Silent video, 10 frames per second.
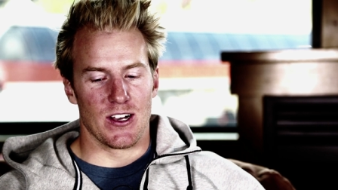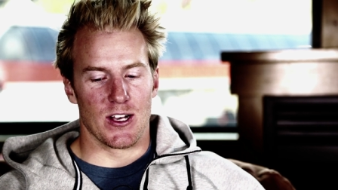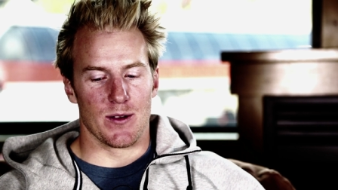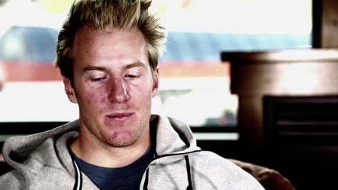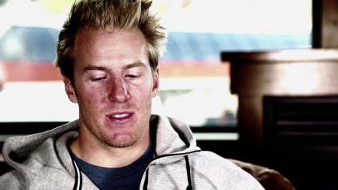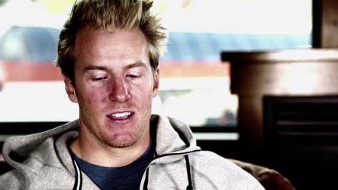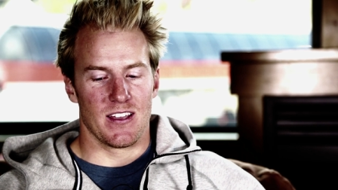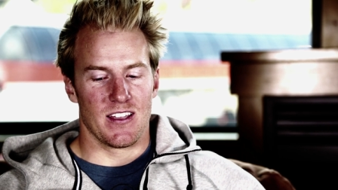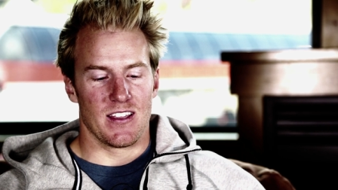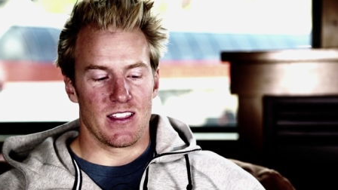um,
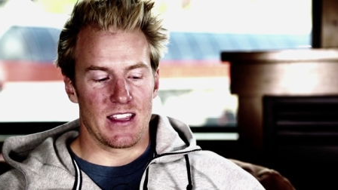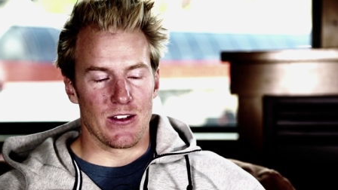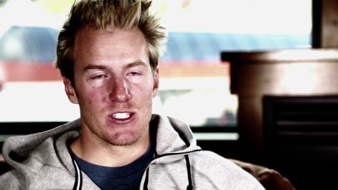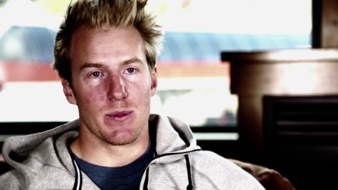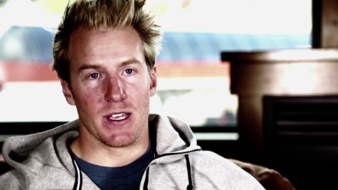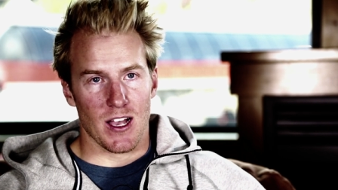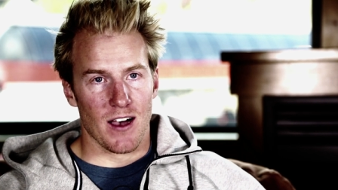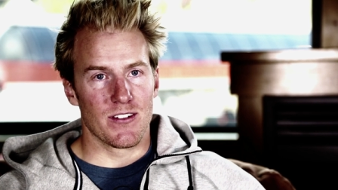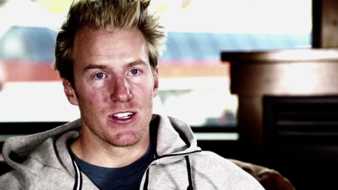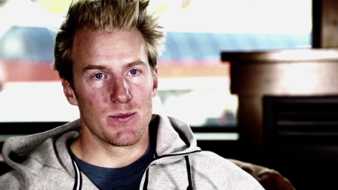that was a big
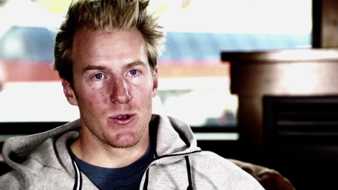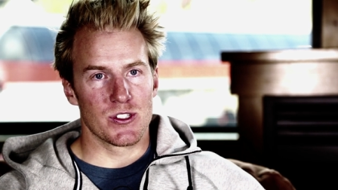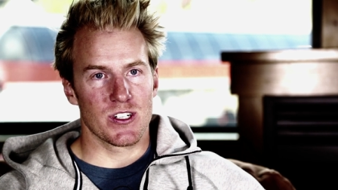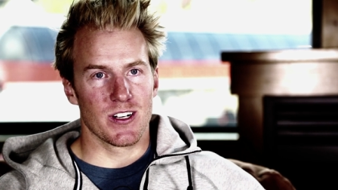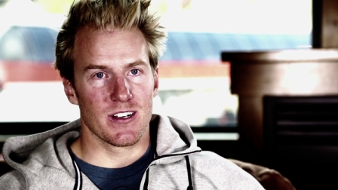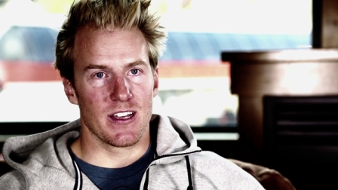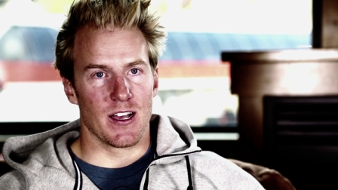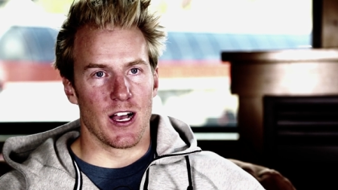confidence booster,